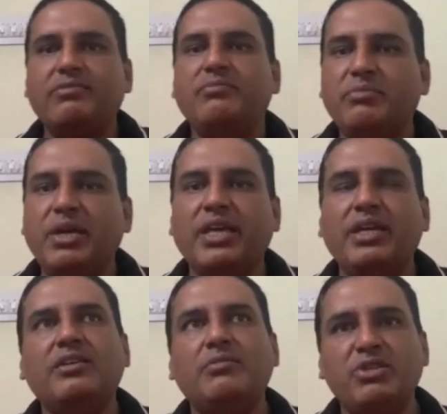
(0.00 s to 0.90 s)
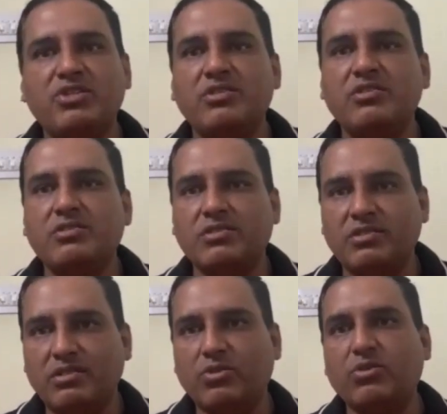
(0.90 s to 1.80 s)
making the missions
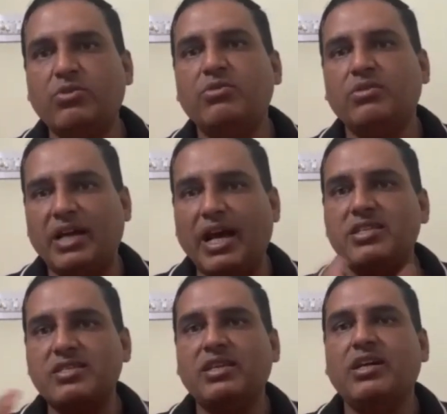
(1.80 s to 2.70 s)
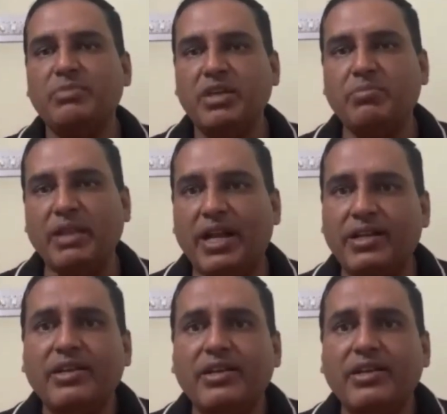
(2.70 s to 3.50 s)
go as they are being planned.